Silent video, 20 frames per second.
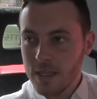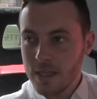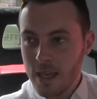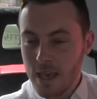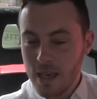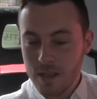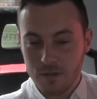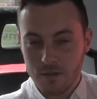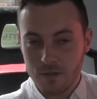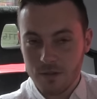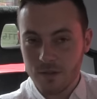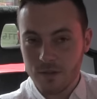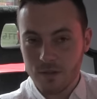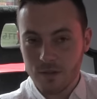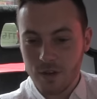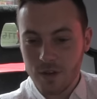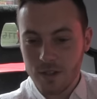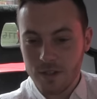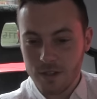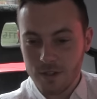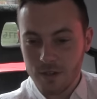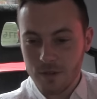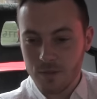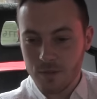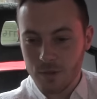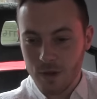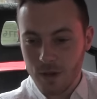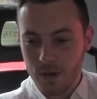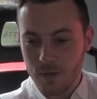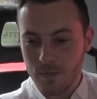yeah, it's great
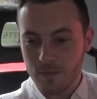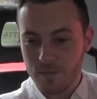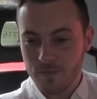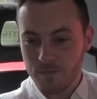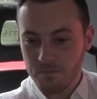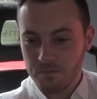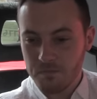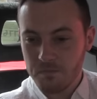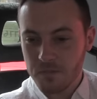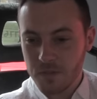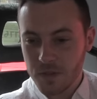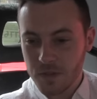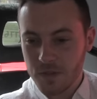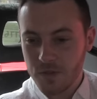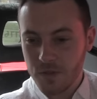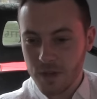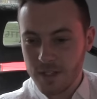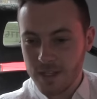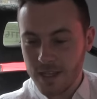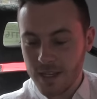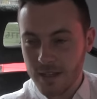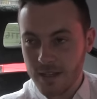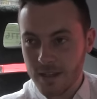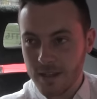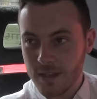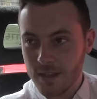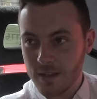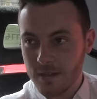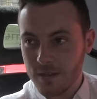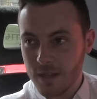to hear
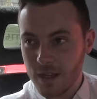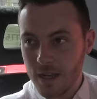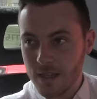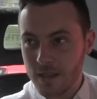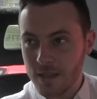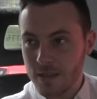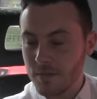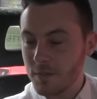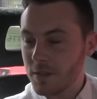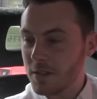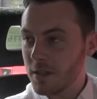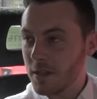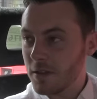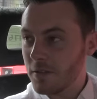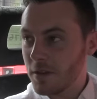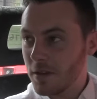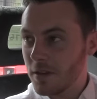that they're liking the material